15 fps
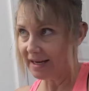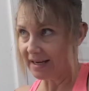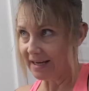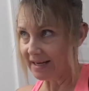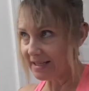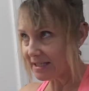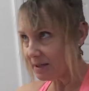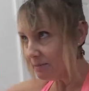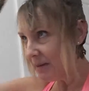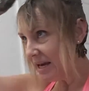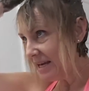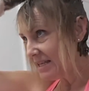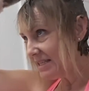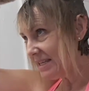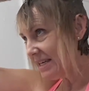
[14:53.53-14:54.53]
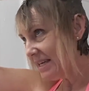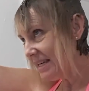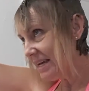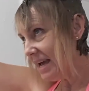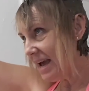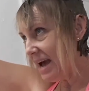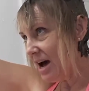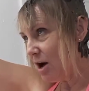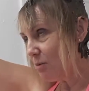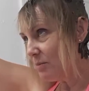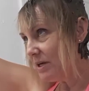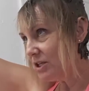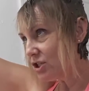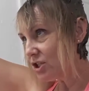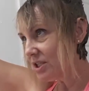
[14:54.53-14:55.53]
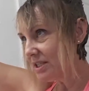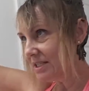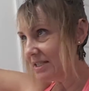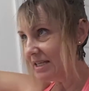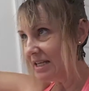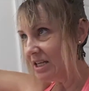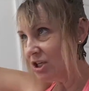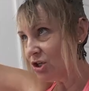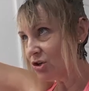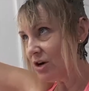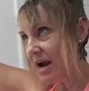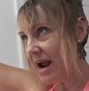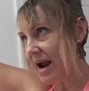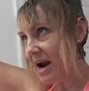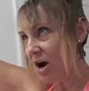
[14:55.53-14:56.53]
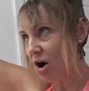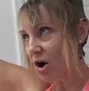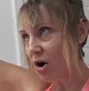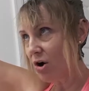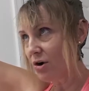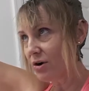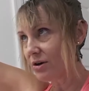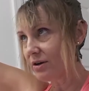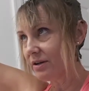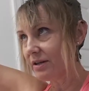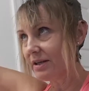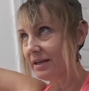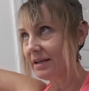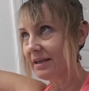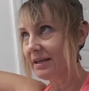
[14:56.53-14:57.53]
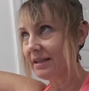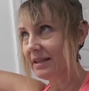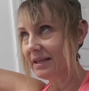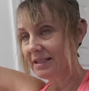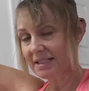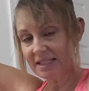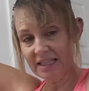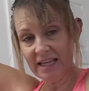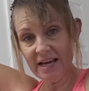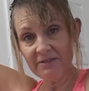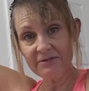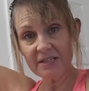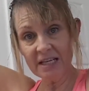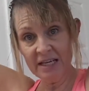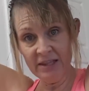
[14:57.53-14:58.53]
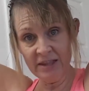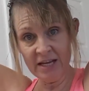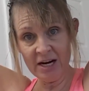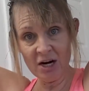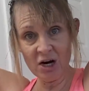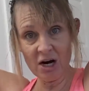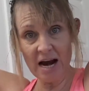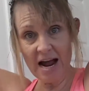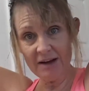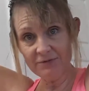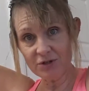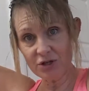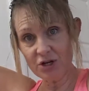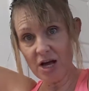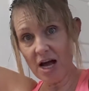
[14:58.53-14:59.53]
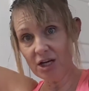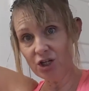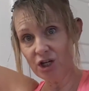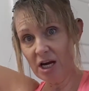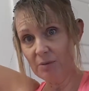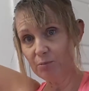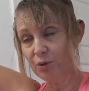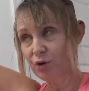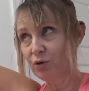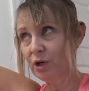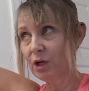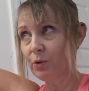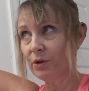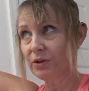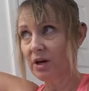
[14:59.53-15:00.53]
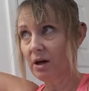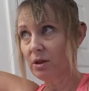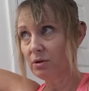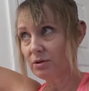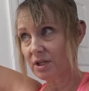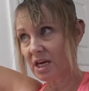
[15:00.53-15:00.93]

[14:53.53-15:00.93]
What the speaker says: It's amazing how much is in your hair that's left in there after not shampooing with all those